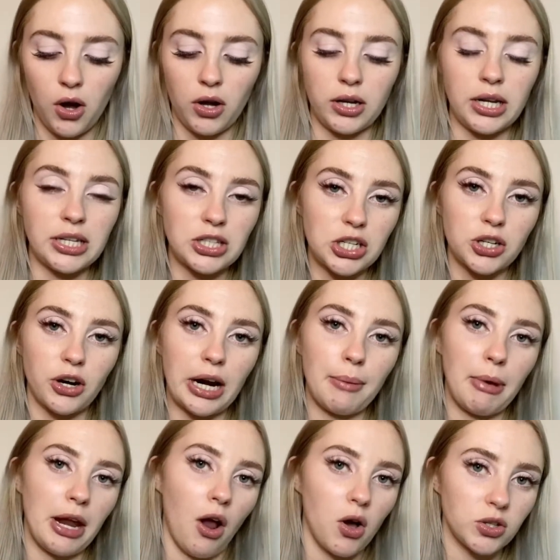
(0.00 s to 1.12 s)
Instagram and
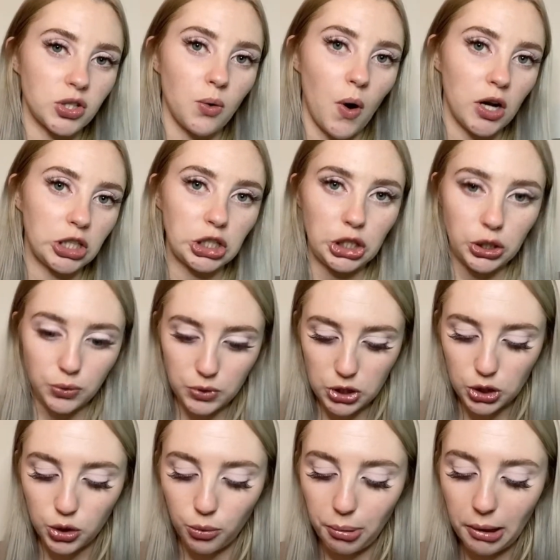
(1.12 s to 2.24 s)
also on YouTube.